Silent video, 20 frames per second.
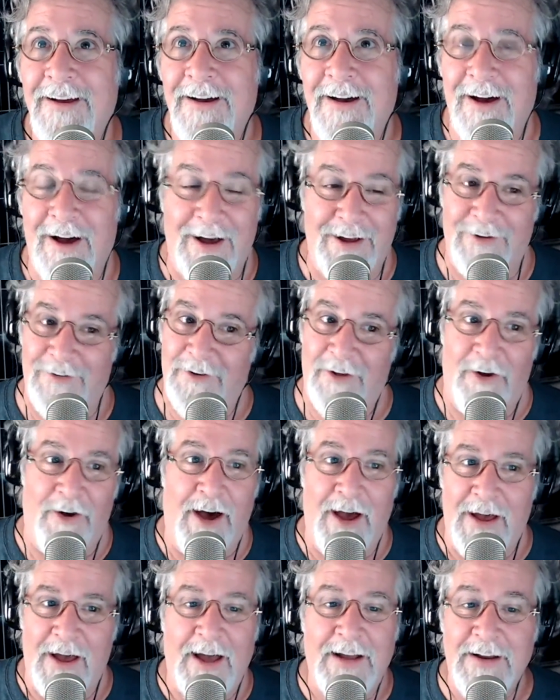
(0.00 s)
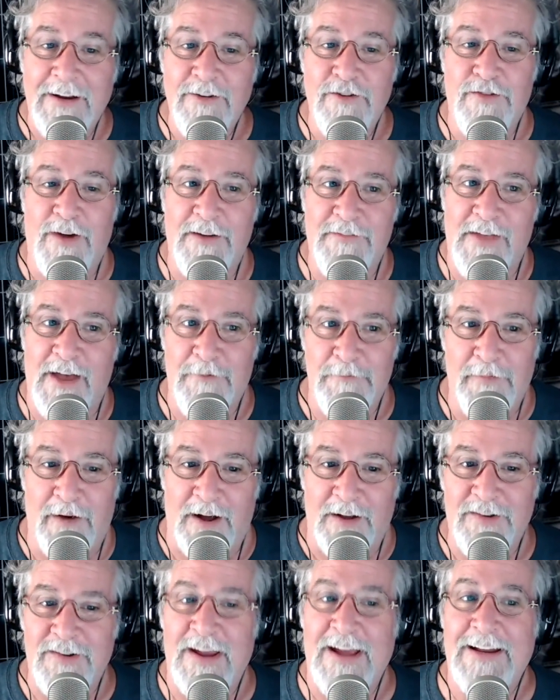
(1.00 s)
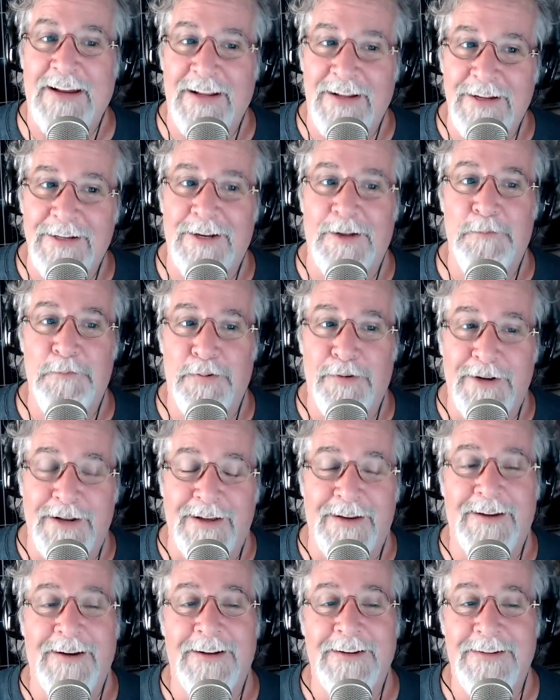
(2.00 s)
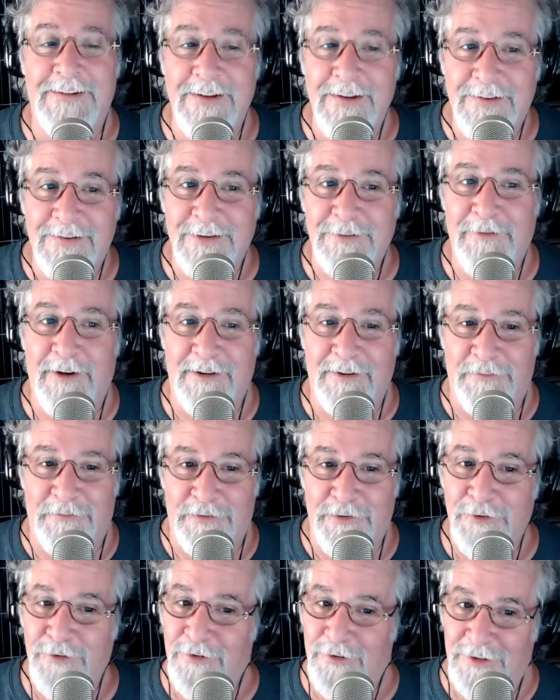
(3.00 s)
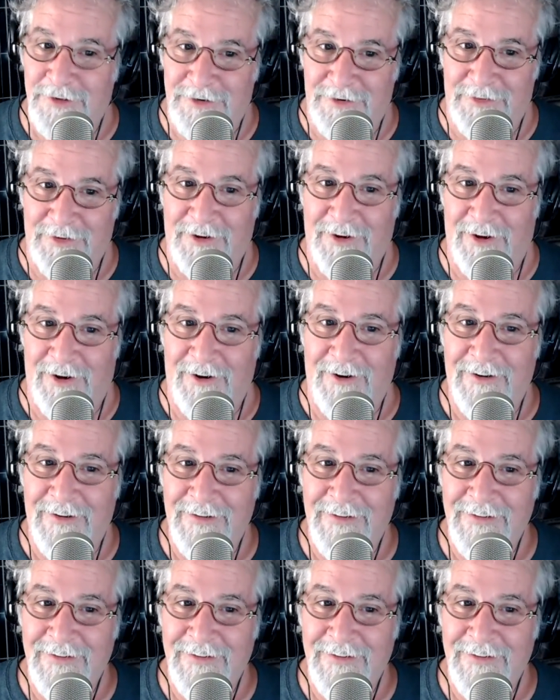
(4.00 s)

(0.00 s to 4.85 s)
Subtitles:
I don't know. I didn't drive that much, and I ended up putting a decent amount of fuel into the car.